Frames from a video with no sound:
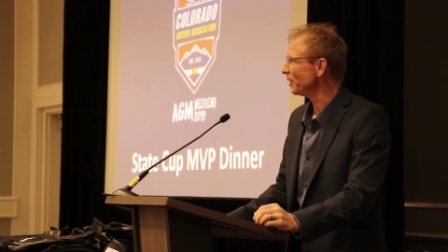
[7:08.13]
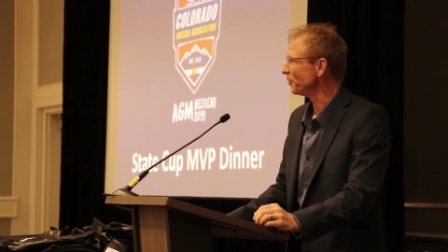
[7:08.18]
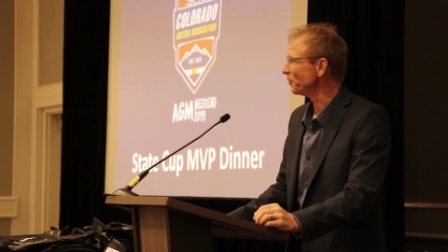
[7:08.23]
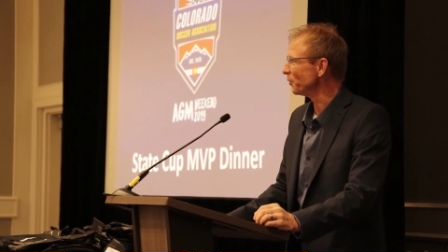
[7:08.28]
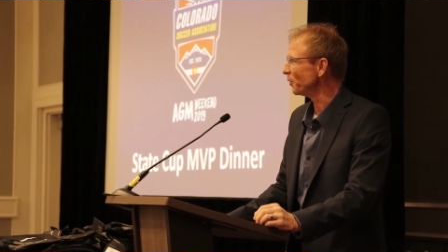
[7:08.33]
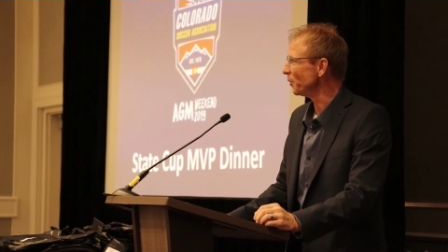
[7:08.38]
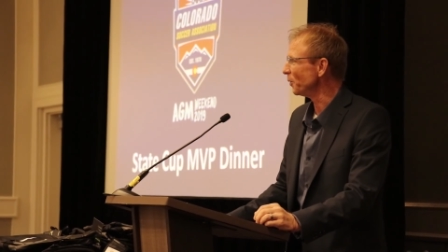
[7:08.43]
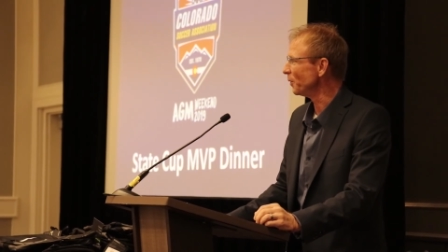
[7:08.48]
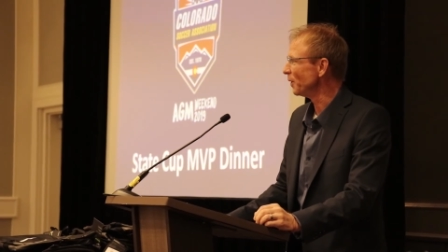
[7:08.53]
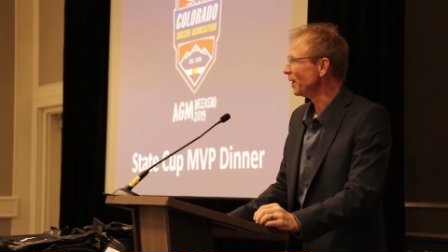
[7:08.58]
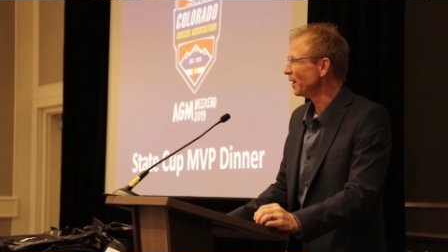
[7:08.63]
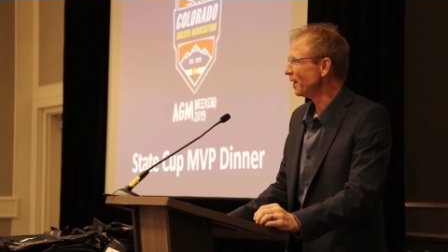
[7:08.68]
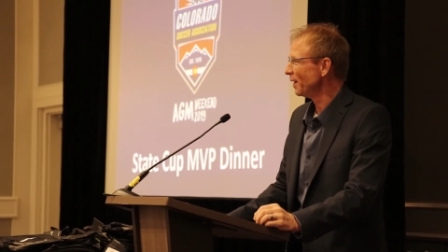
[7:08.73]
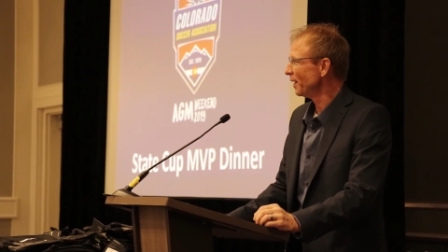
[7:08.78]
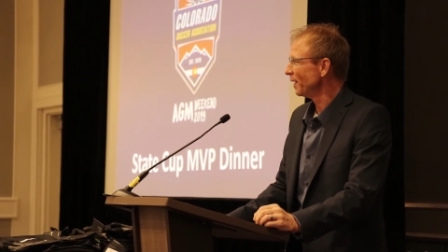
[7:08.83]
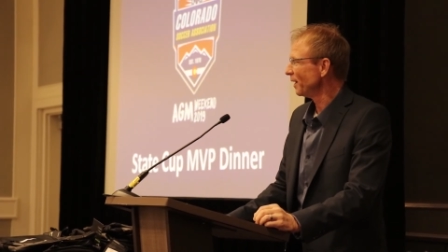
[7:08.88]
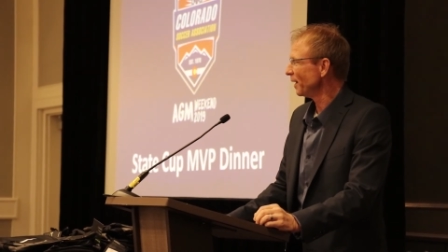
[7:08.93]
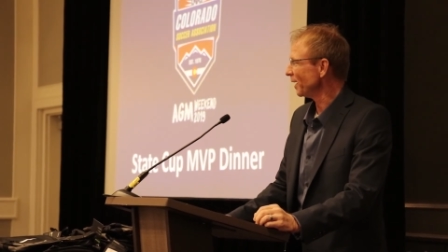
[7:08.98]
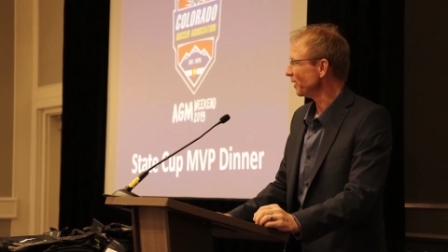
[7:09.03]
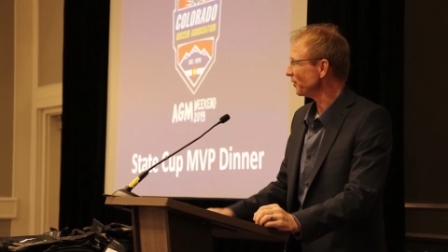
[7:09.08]
And so,
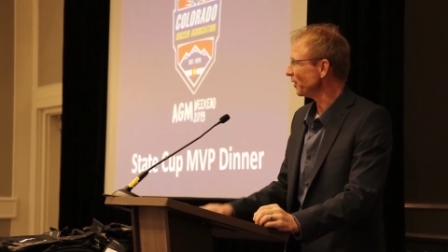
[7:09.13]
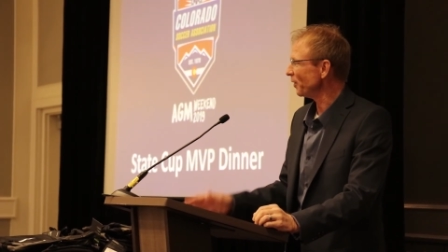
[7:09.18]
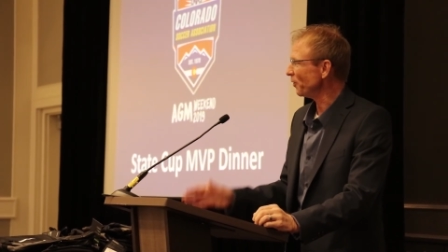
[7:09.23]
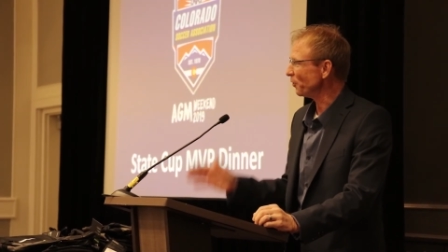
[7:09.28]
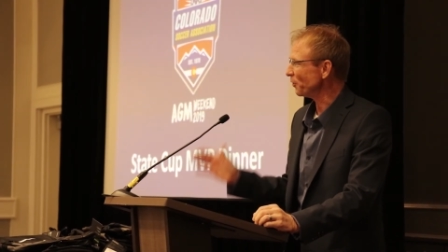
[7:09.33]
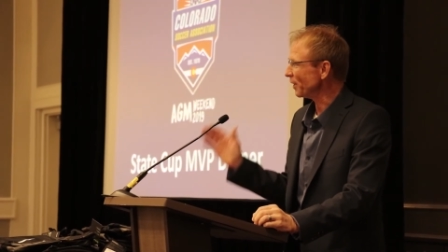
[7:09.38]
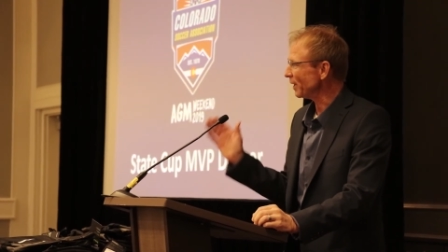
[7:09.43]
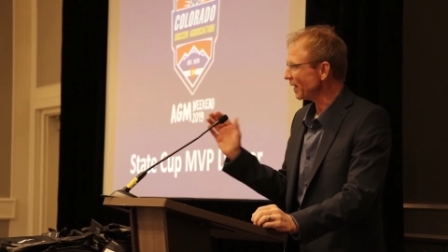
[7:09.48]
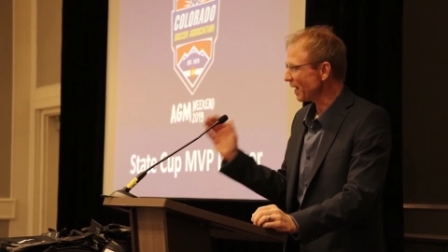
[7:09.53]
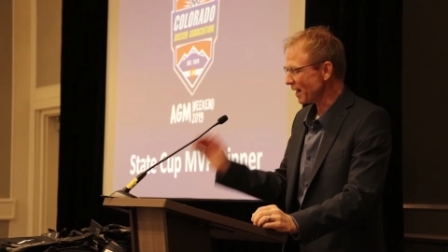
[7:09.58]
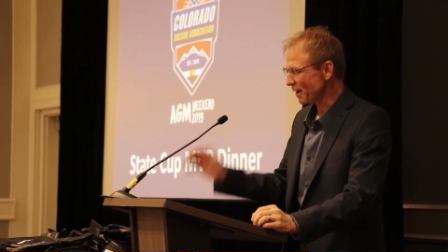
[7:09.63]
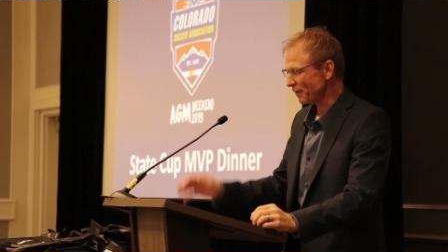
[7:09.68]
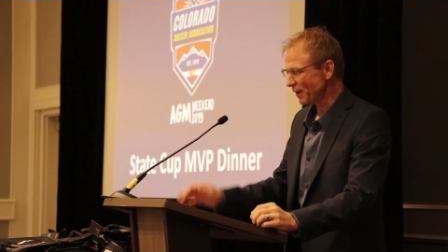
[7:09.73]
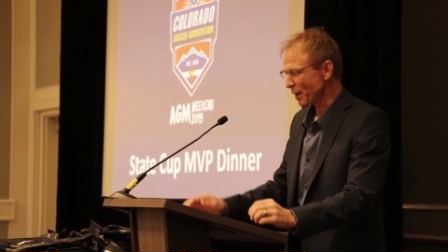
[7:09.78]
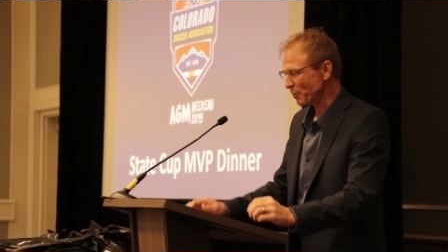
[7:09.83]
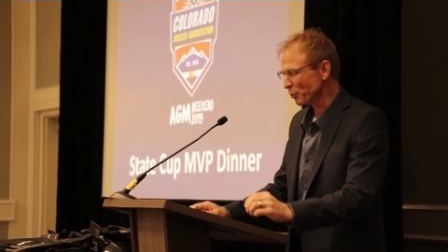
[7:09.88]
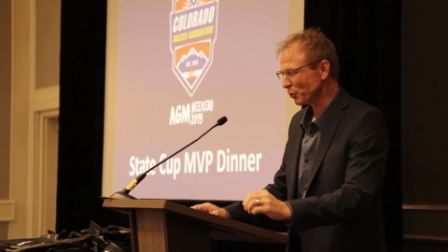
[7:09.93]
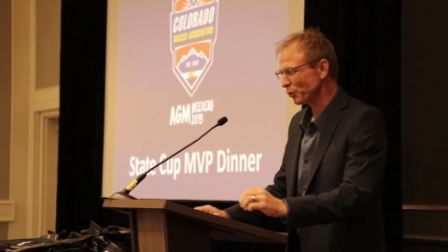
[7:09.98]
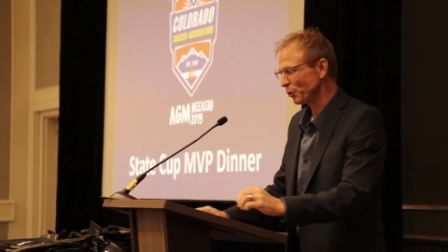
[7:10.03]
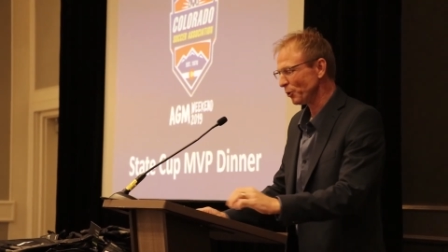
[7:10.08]
like I said, there's a lot of
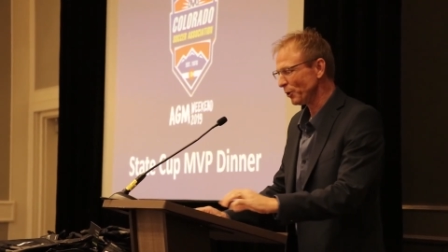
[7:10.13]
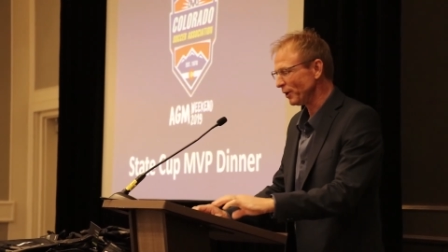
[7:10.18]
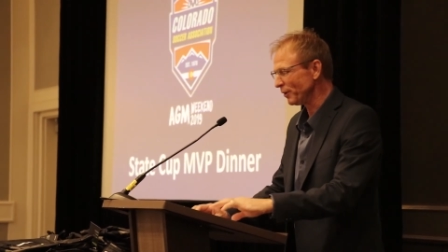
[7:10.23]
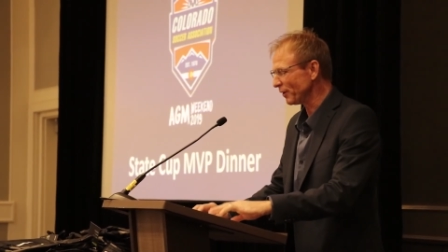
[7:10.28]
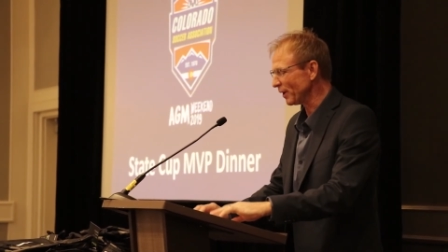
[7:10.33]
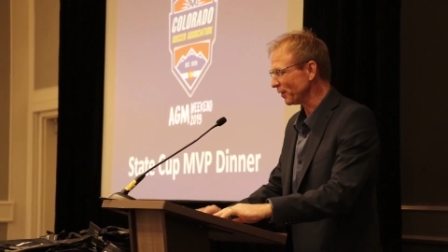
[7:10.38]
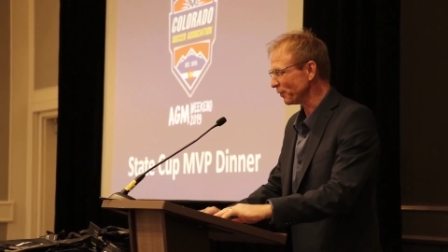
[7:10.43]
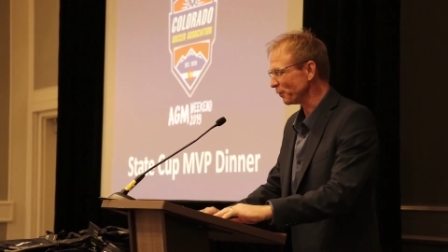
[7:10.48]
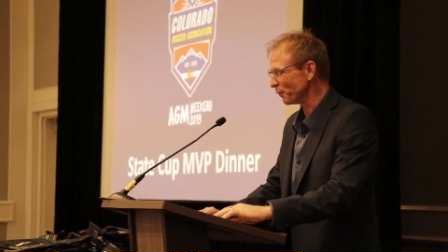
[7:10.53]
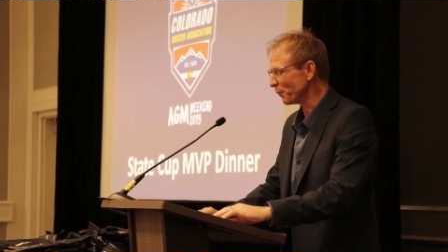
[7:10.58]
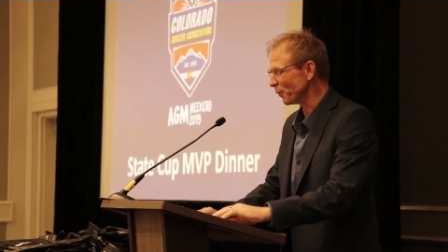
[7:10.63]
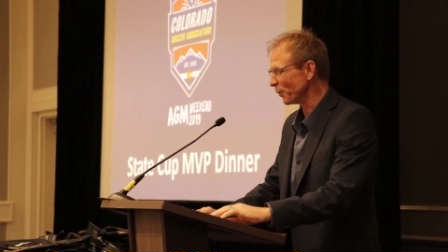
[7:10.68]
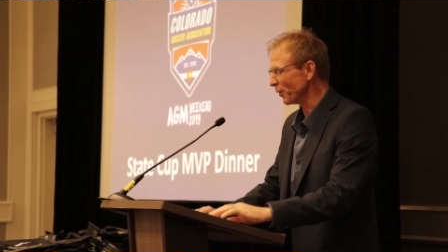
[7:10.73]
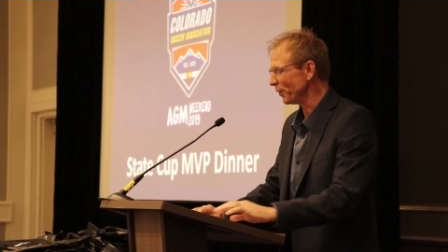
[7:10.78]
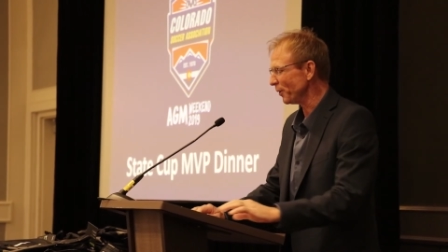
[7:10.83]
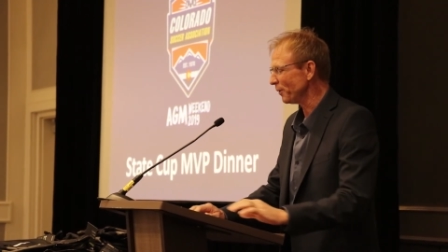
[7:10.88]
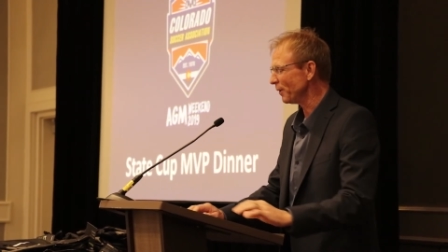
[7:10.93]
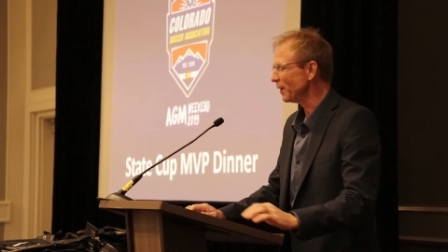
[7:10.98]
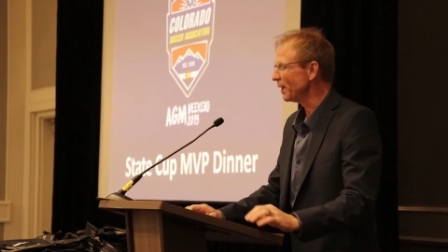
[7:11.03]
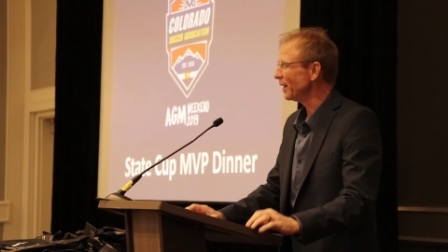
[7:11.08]
opportunities out there for
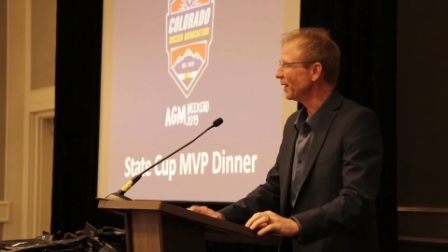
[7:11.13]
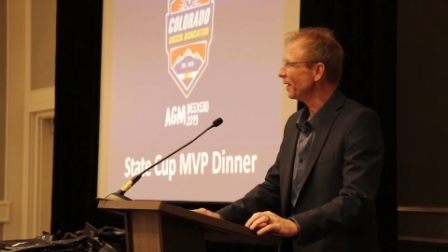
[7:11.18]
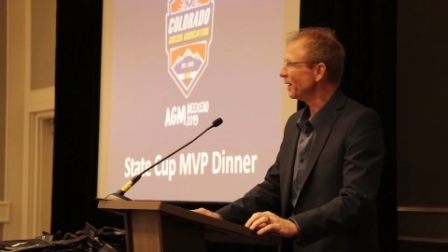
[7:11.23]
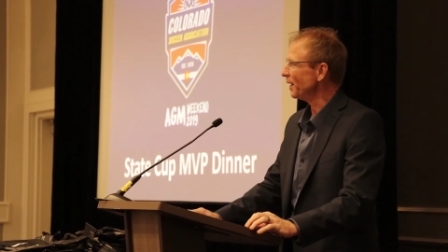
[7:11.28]
you,